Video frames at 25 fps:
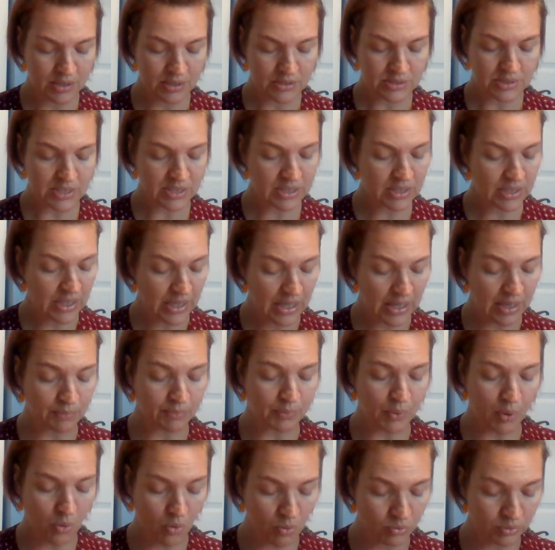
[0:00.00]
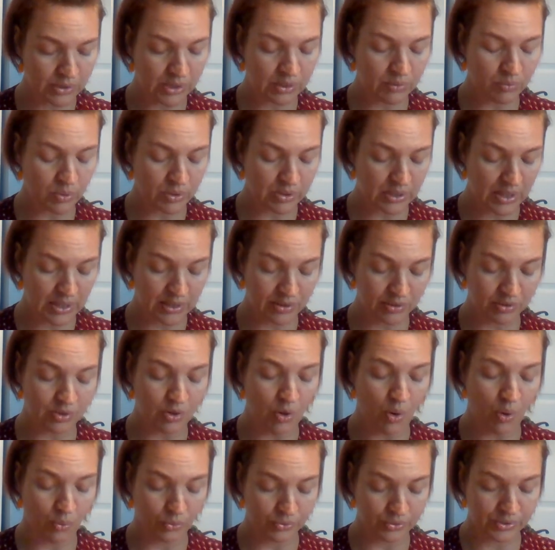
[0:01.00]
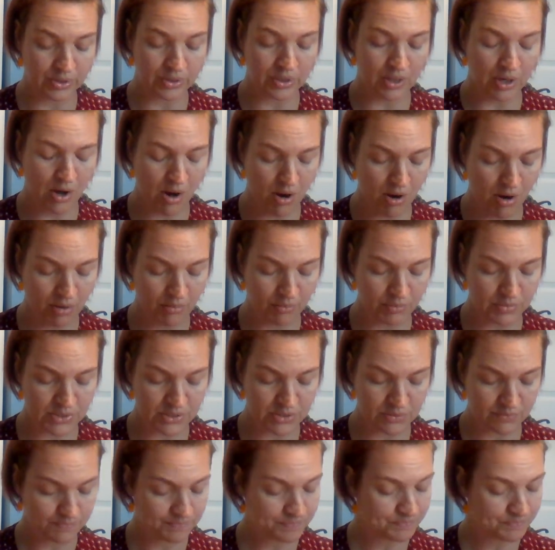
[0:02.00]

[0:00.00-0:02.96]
to the camp only what they could hold in their arms.